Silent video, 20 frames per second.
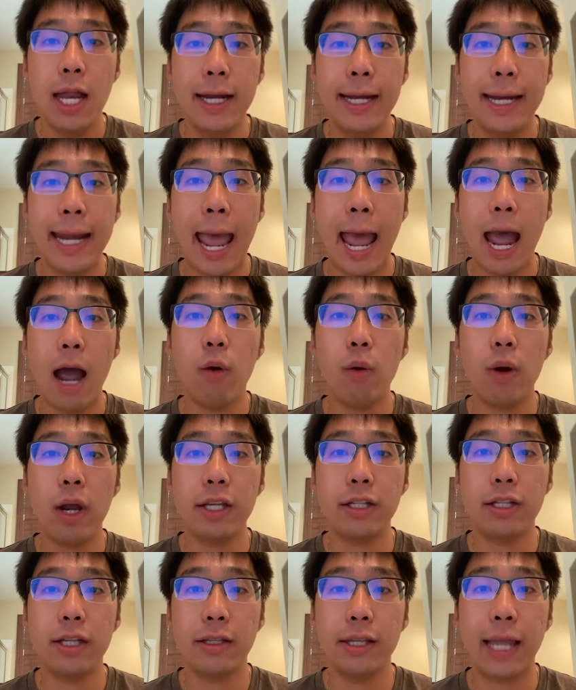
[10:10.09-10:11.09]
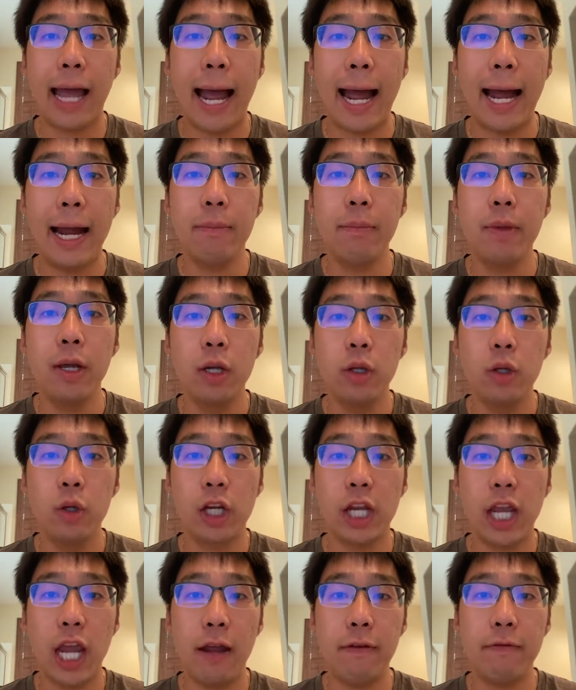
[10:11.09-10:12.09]
now is the time to
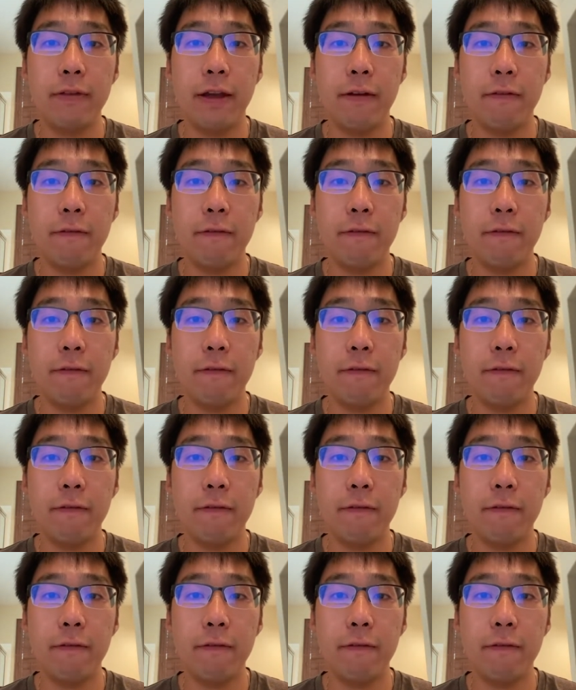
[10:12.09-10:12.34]
give the